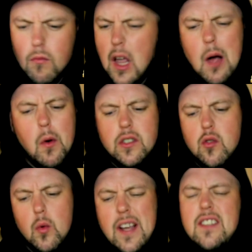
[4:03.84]
I
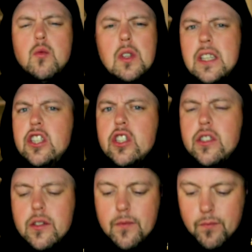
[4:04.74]
wasn't raised
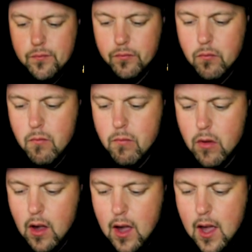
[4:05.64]
religious,
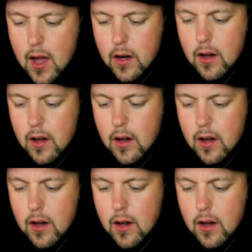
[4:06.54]
and